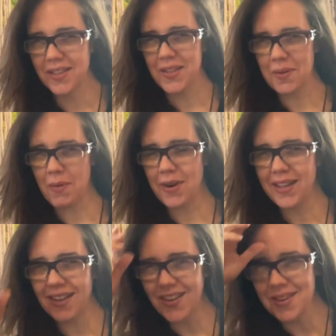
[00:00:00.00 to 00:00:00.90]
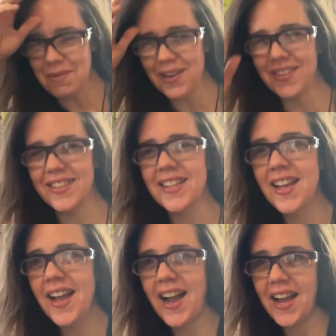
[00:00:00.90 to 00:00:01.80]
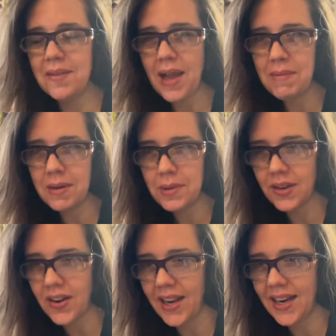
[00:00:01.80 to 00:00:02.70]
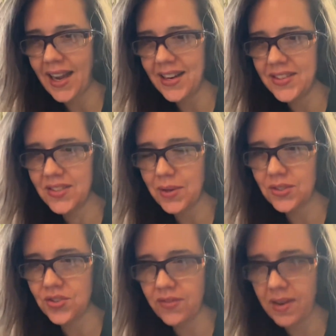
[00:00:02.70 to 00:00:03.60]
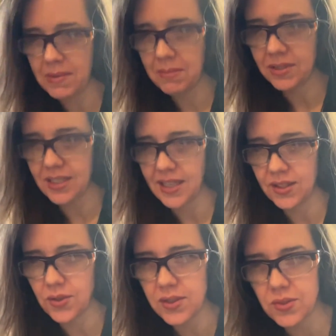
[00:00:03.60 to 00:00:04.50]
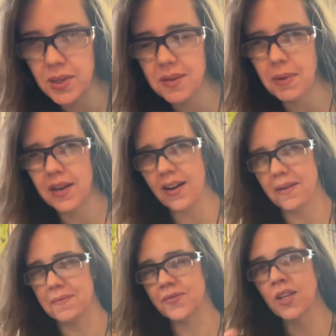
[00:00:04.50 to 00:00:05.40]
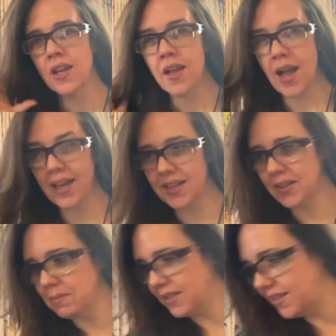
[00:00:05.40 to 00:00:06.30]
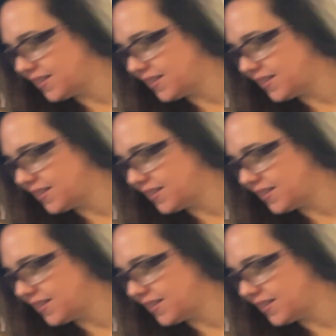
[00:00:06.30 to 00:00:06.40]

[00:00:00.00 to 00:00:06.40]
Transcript: Good morning. Good morning, you guys. I'm happy to be here. I wasn't sure if I'd be able to do it this week, but I got a little bit done